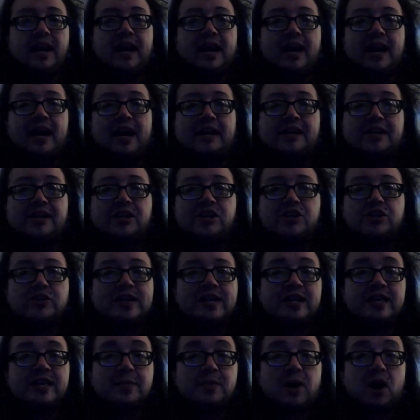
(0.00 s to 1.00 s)
and
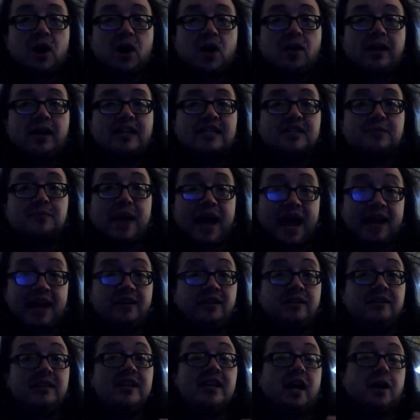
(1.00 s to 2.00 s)
treated them all as
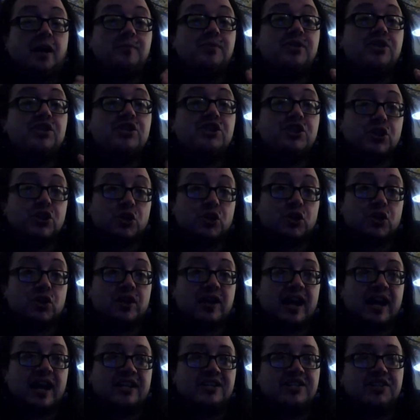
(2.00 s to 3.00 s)
patently
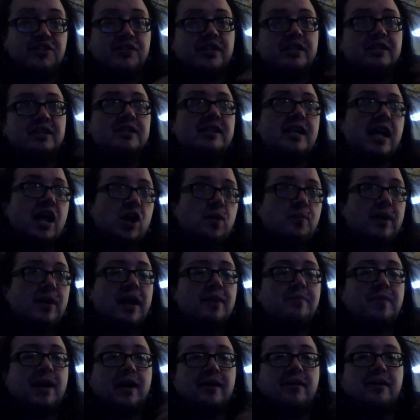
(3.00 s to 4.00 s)
absurd, as you can tell
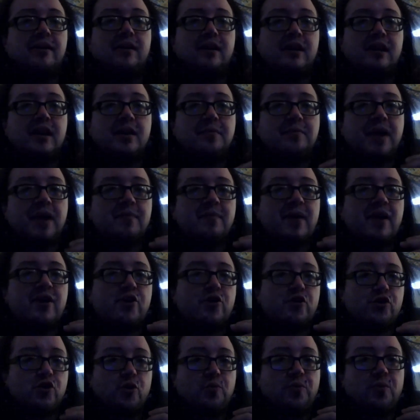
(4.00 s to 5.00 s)
by my
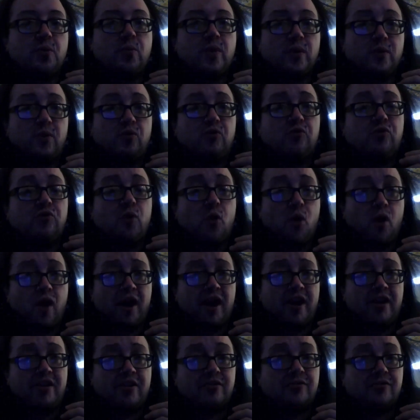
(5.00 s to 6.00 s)
stupid little
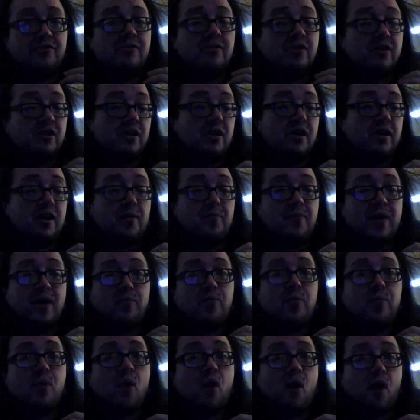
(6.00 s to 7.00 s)
voice
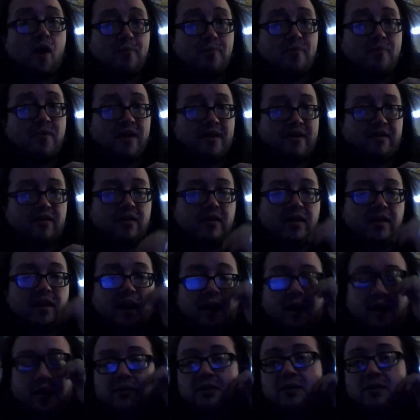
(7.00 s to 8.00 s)
about Poppy.
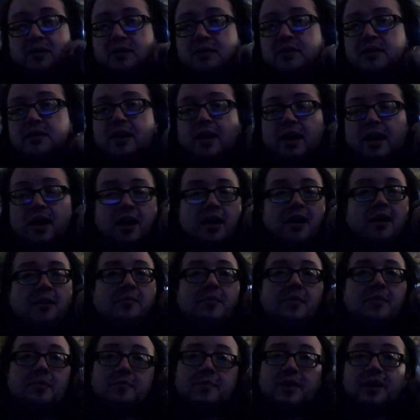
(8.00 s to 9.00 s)
Yeah.
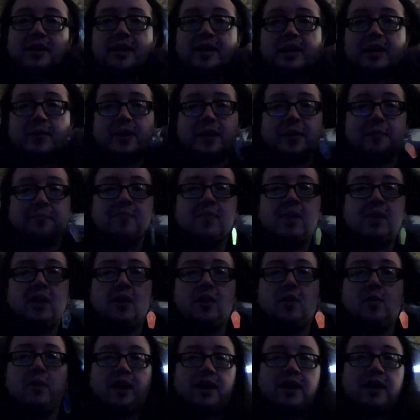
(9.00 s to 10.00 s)
But anyway,
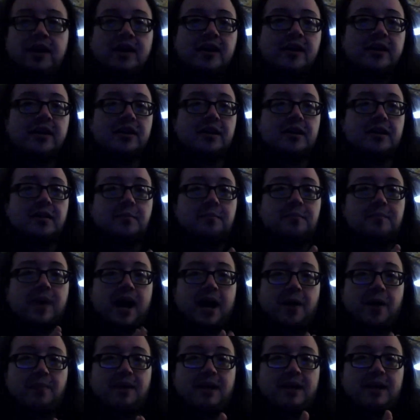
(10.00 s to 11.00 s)
when
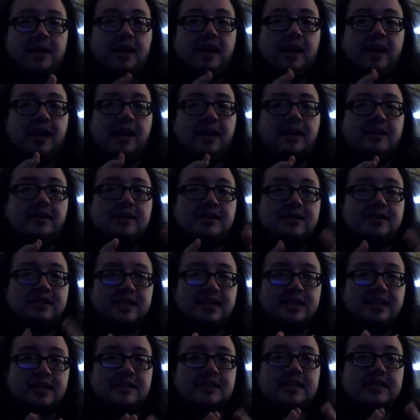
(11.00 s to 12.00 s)
Poppy and
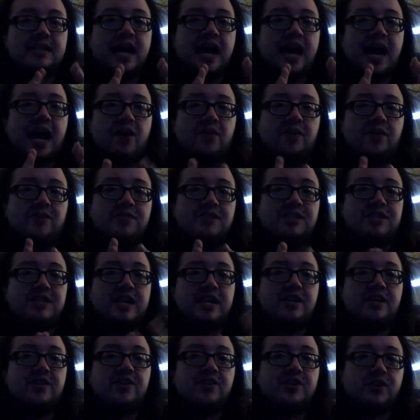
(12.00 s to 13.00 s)
Zena's
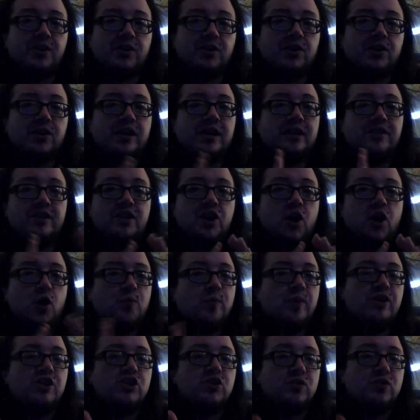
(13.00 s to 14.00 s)
out-of-state third in the
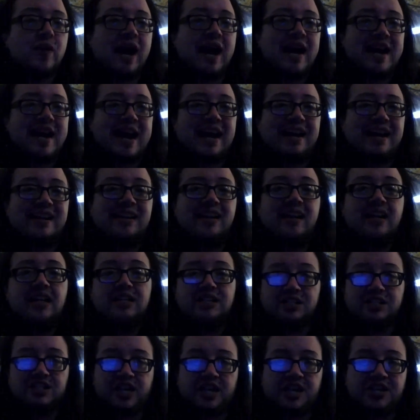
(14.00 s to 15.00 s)
open triad,
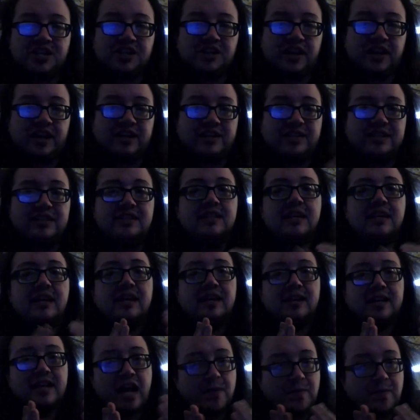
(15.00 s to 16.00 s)
Sage Alexis,
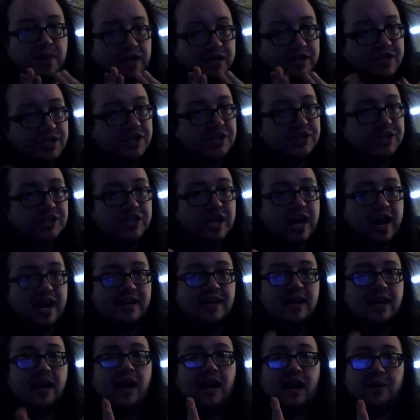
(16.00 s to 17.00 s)
came into the
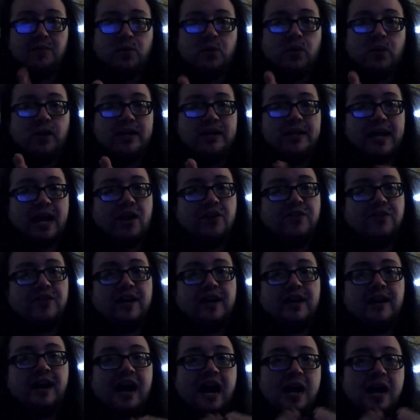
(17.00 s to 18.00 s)
chat, I pointed out
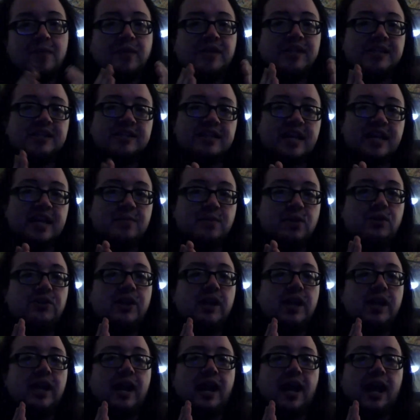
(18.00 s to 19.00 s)
that I'm a
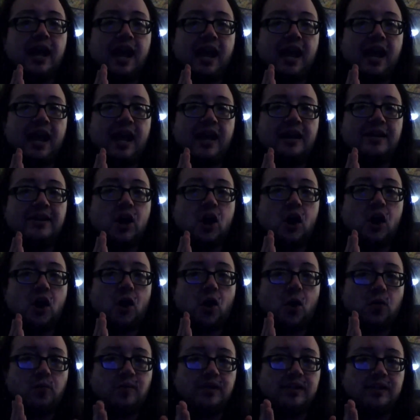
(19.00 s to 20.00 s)
disabled and
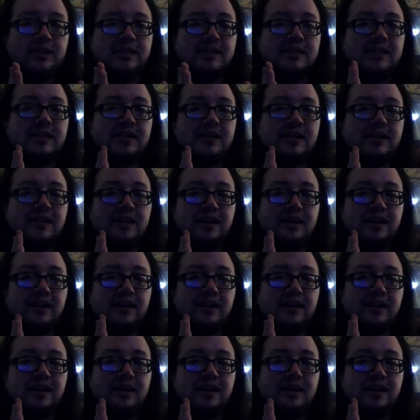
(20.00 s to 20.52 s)
homeless,